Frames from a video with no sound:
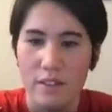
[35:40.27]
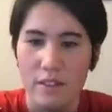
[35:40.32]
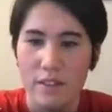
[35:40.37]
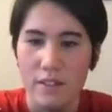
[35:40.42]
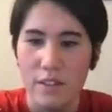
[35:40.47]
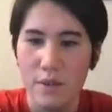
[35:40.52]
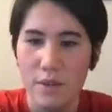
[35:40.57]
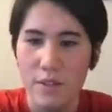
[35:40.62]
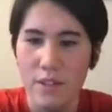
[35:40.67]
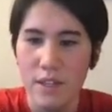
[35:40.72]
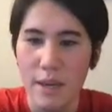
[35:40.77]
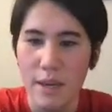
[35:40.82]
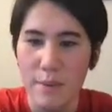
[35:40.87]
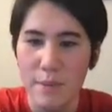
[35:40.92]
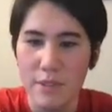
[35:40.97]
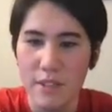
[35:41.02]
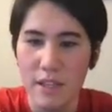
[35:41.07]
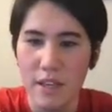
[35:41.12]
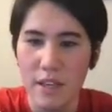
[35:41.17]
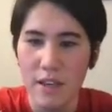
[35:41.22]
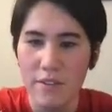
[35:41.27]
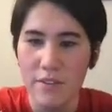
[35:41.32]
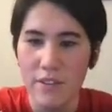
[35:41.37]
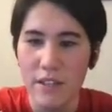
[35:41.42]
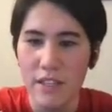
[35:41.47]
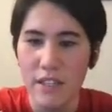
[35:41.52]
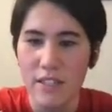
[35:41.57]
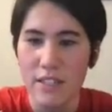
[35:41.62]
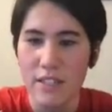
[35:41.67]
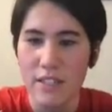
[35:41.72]
2 types of
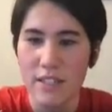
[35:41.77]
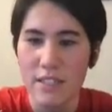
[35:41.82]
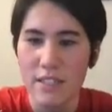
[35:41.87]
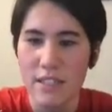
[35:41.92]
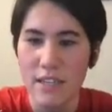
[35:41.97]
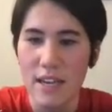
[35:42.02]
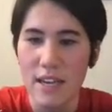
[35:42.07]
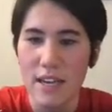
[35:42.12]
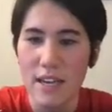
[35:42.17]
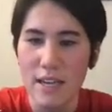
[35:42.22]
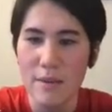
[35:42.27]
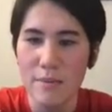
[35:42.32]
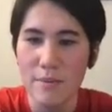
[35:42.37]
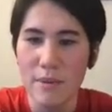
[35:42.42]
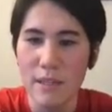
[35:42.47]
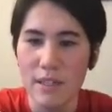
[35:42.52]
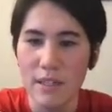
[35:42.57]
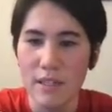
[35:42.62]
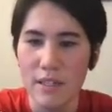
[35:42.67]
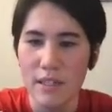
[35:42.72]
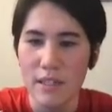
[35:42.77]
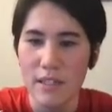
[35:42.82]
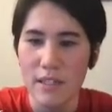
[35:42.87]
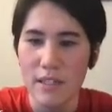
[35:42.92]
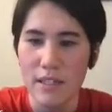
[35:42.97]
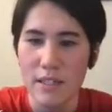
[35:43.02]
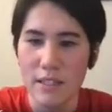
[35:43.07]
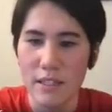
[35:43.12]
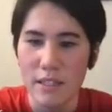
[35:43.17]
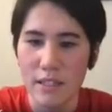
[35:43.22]
the same
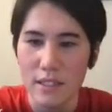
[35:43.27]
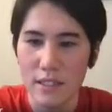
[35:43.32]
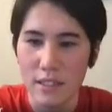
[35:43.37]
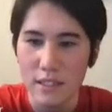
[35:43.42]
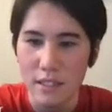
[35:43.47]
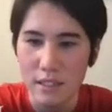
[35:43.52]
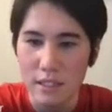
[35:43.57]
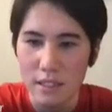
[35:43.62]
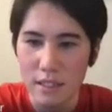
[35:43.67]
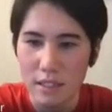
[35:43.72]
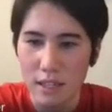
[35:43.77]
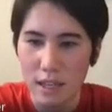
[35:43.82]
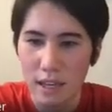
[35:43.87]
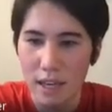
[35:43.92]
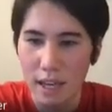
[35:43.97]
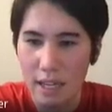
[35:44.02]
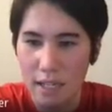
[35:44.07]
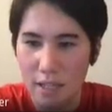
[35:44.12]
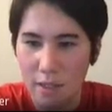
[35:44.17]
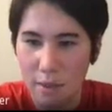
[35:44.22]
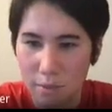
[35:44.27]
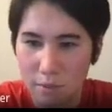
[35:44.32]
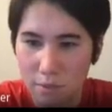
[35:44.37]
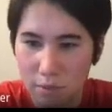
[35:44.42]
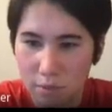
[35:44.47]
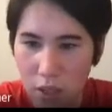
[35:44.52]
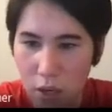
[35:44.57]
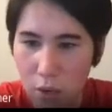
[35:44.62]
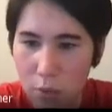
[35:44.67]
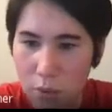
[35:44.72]

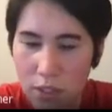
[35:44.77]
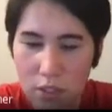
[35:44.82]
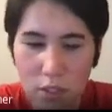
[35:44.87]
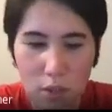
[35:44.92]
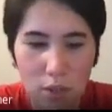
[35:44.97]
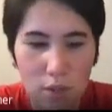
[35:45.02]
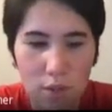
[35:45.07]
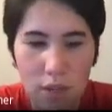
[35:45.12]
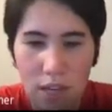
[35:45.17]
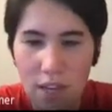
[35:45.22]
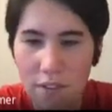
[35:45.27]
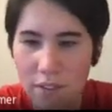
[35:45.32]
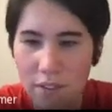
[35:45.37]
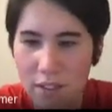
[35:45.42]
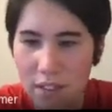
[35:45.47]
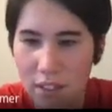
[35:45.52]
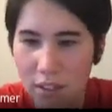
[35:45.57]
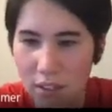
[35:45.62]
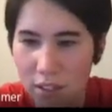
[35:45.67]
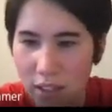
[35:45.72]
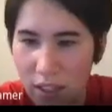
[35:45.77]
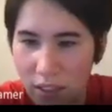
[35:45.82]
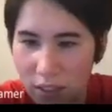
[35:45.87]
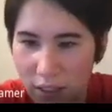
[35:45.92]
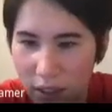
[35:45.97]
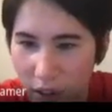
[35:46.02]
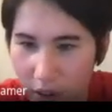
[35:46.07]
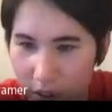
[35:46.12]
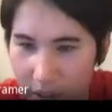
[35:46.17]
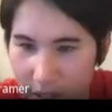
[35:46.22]
atom. Oh, no, you have it there,
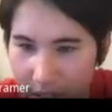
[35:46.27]
that are the